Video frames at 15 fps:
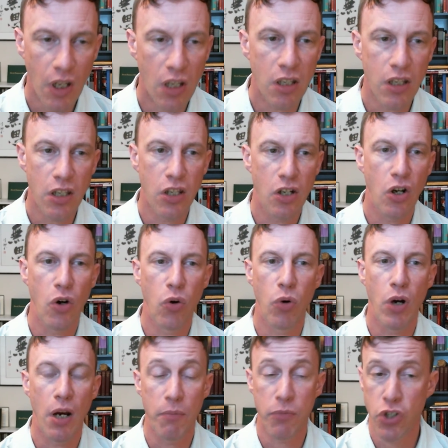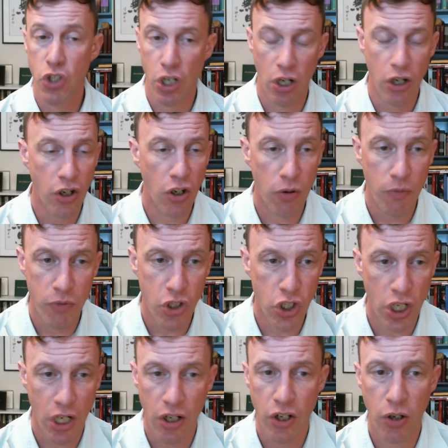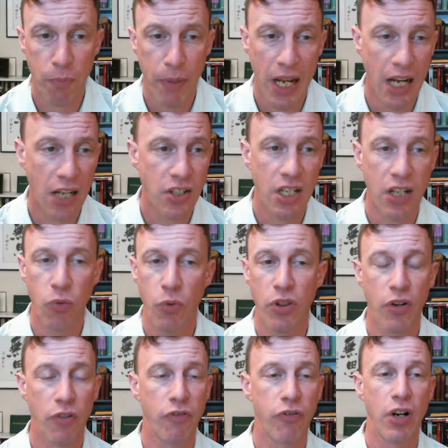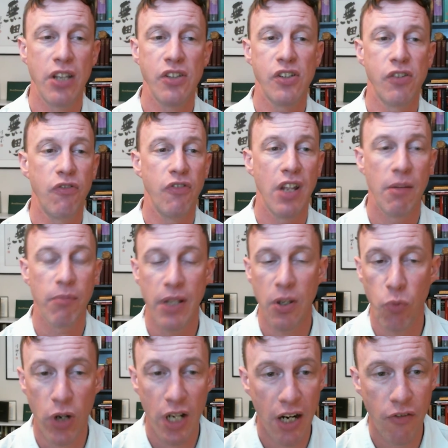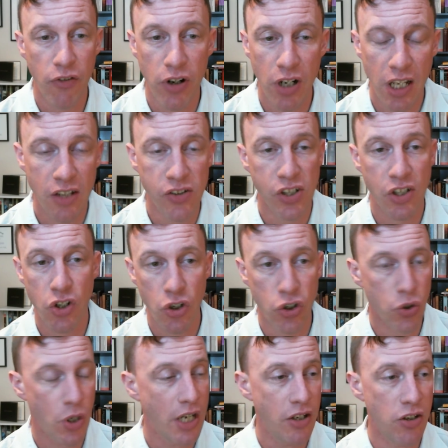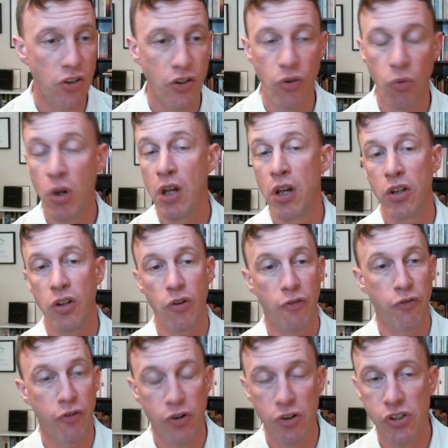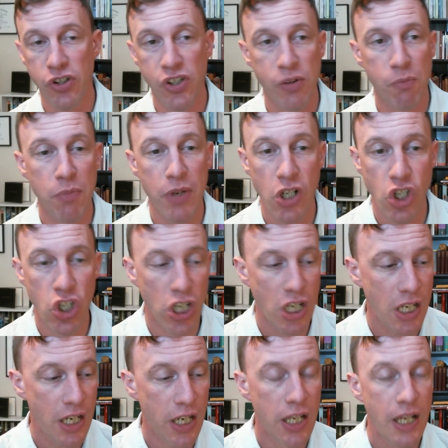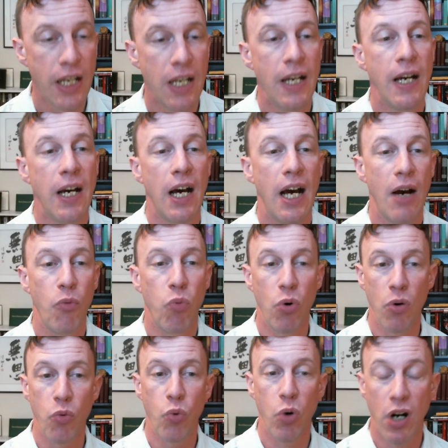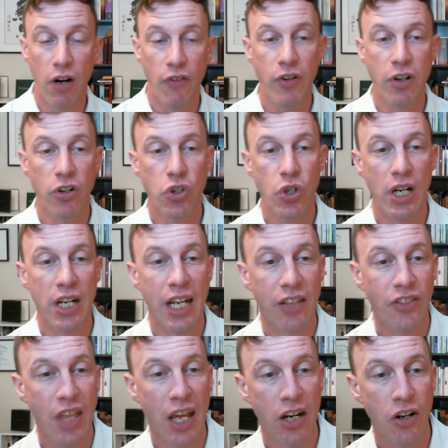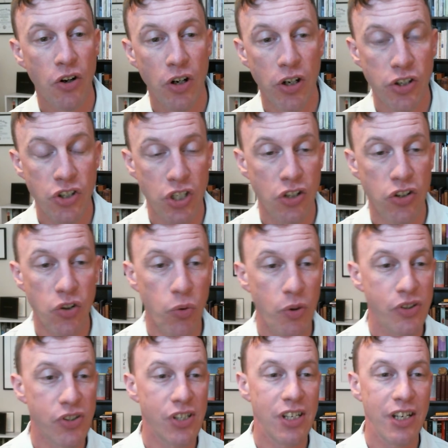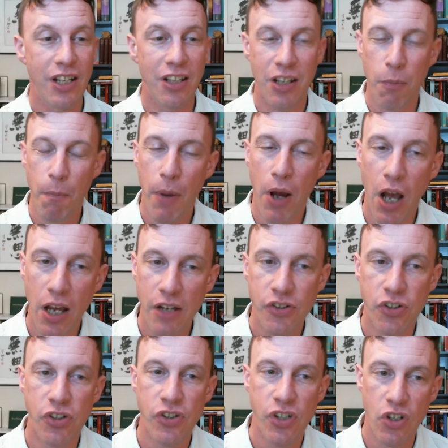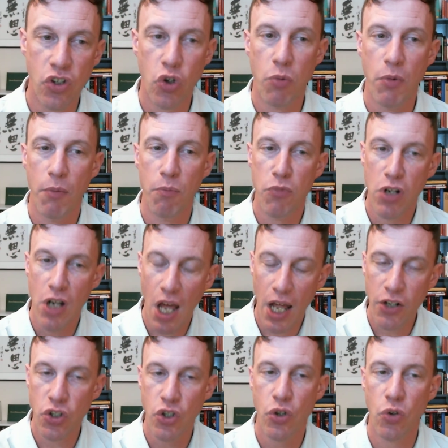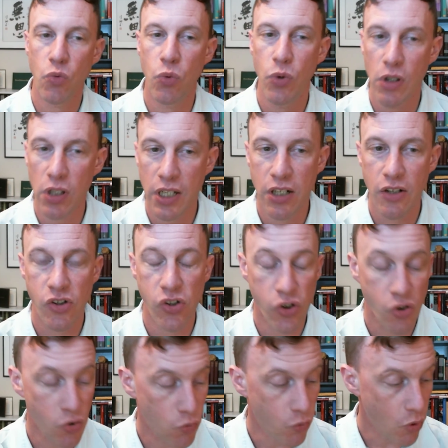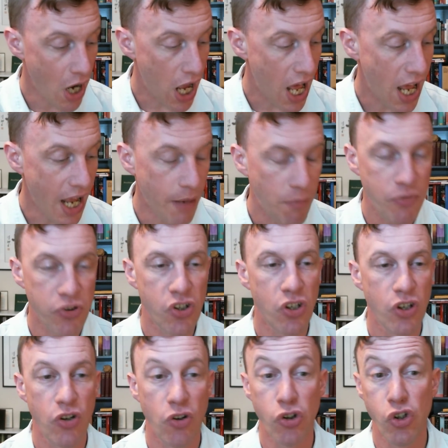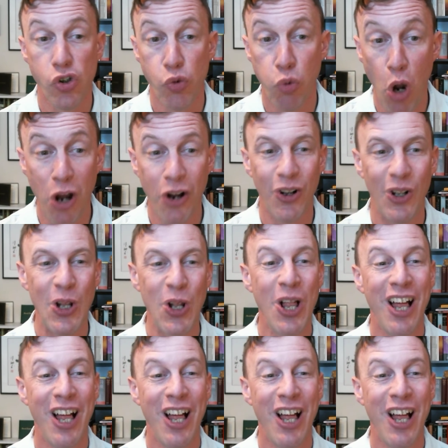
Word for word: you know, um, share your share your painting with your friends and family, whatever it is that you're trying to do. Your first submission. Uh, wh wherever you're trying to get that courage to do, it's imposter syndrome. I'm not sure really describes your struggle